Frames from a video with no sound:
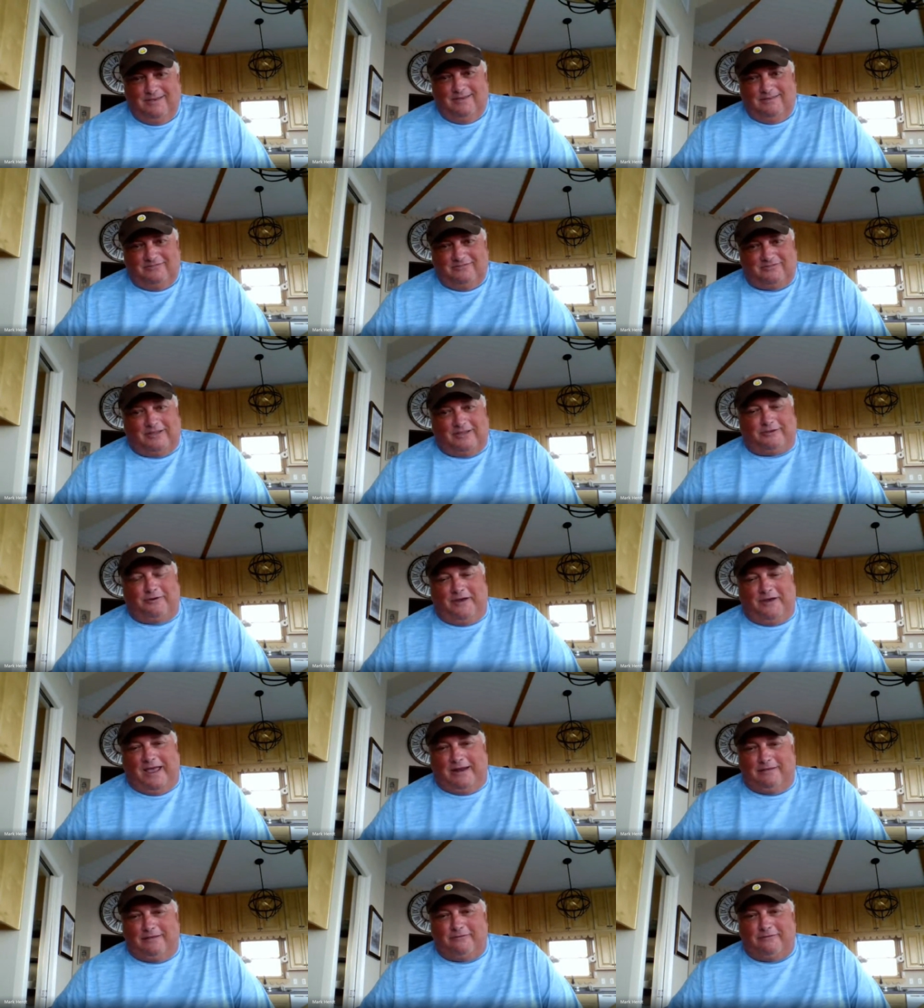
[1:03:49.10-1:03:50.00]
stick your
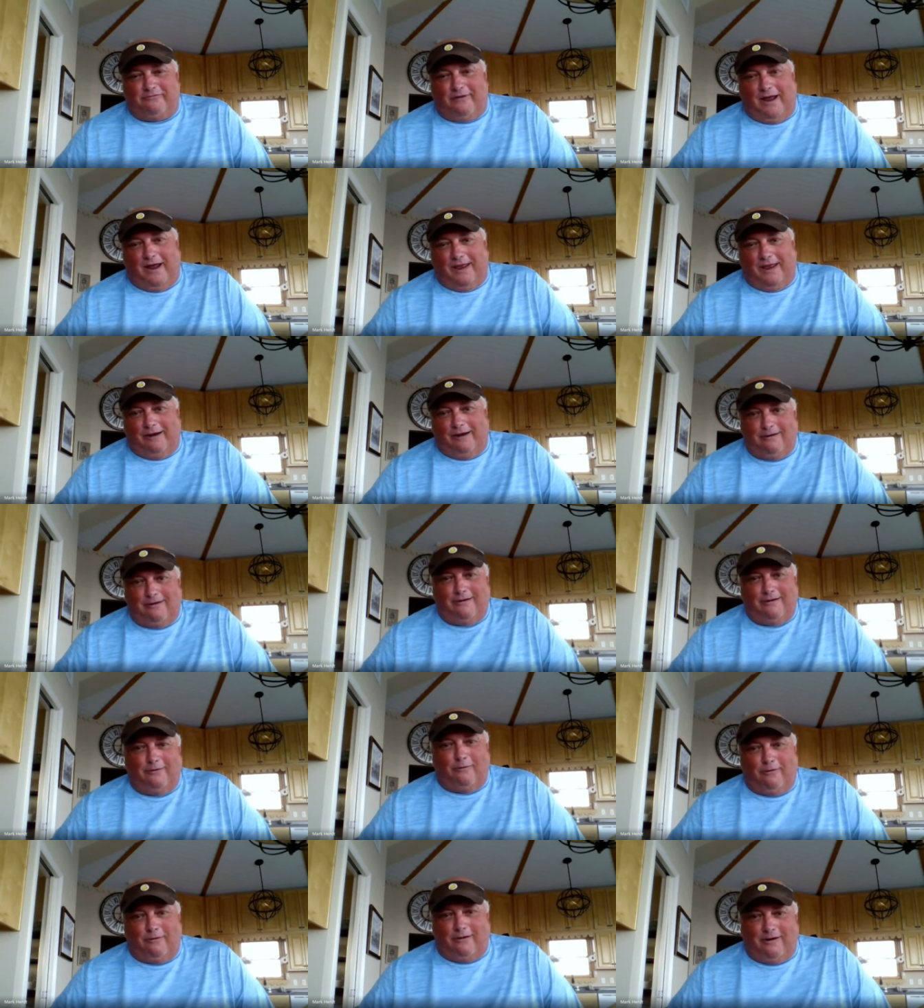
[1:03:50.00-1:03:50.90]
hand in the
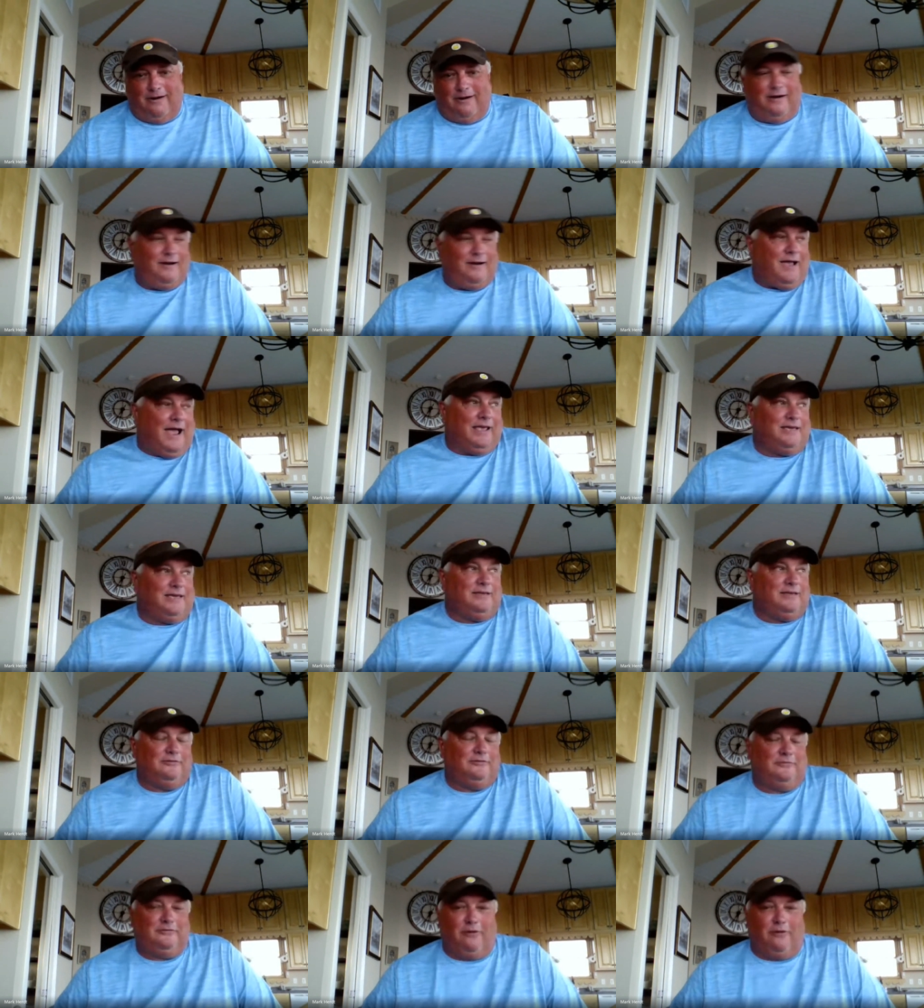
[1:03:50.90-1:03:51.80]
fryer, or I
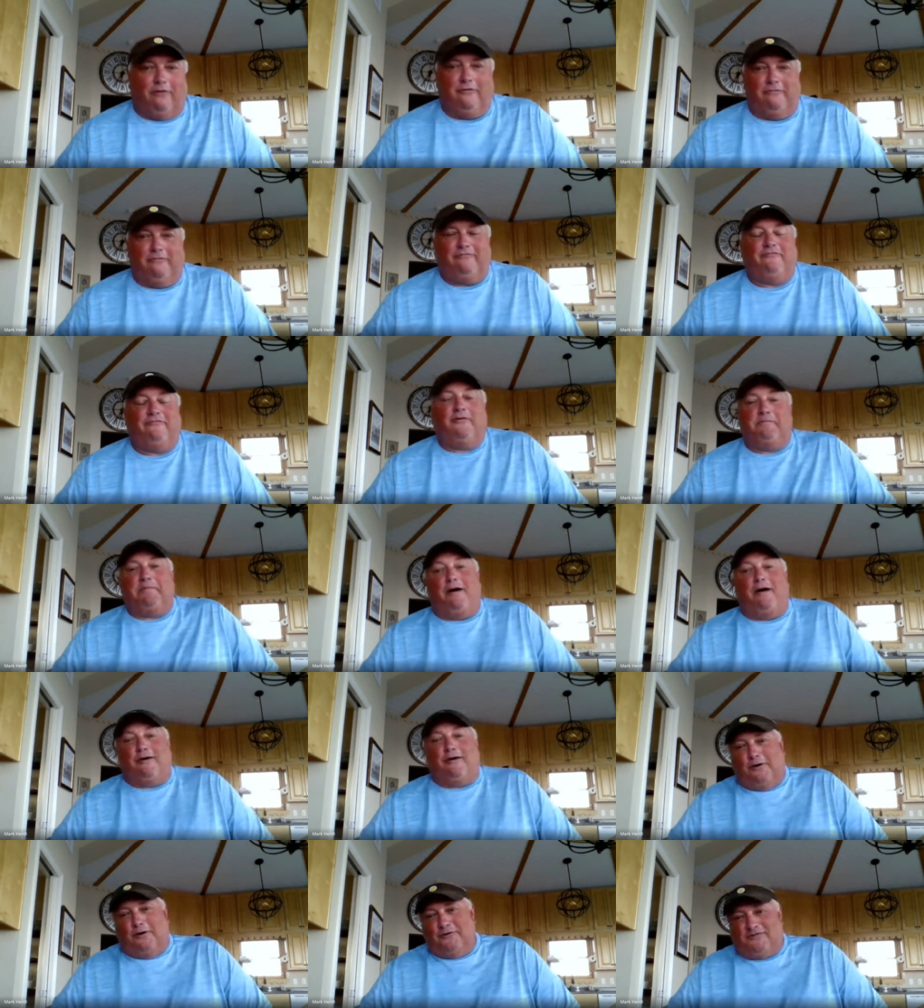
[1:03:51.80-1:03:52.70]
can go
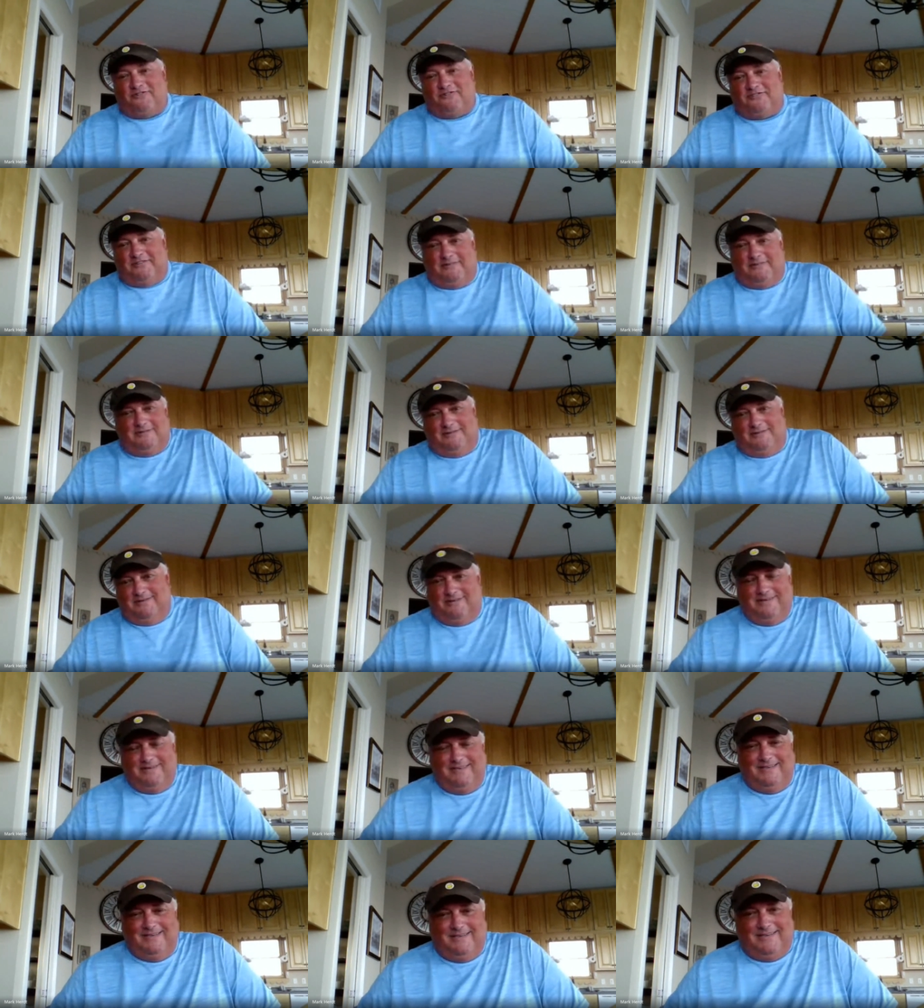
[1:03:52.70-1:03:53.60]
football coach
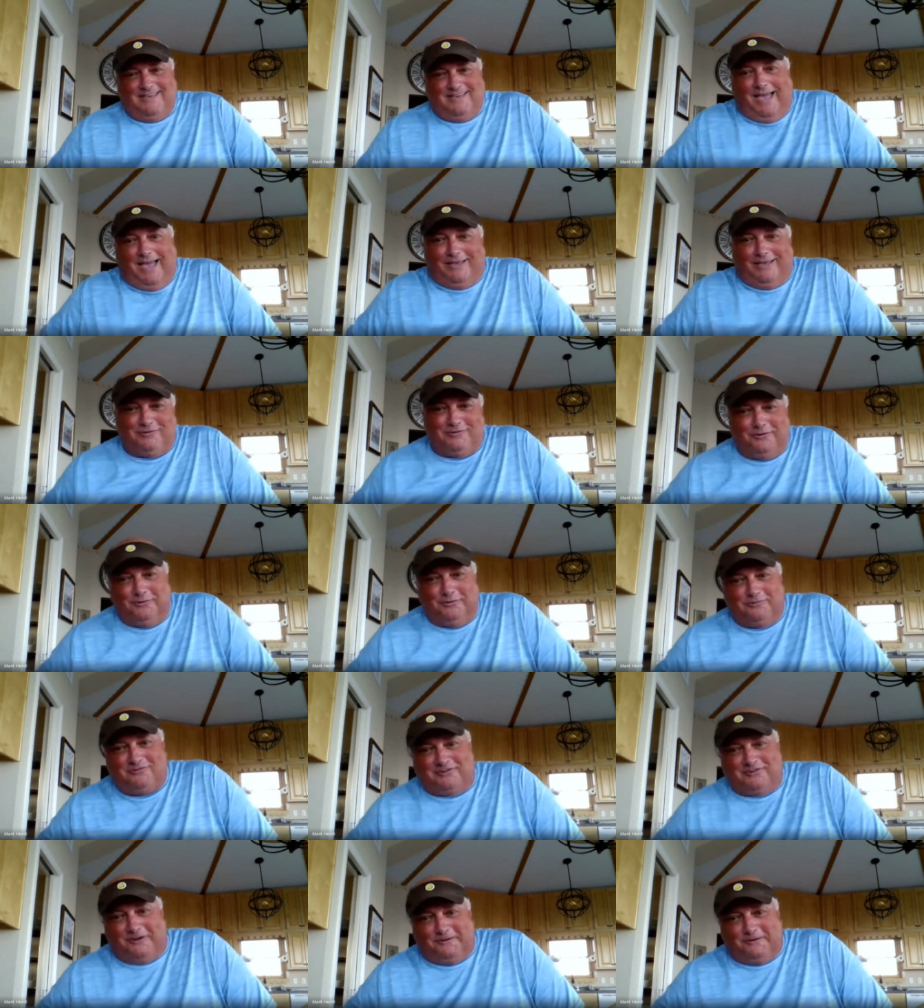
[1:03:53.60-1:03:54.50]
guy
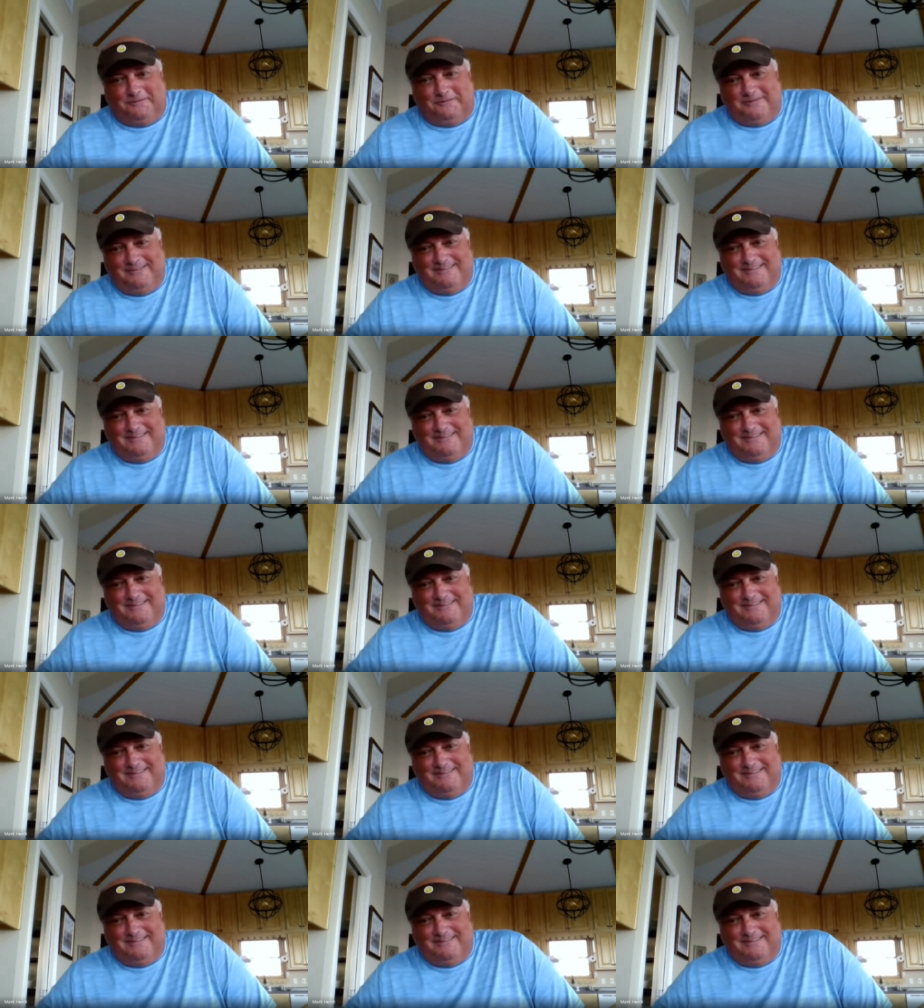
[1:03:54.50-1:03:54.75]
too. So.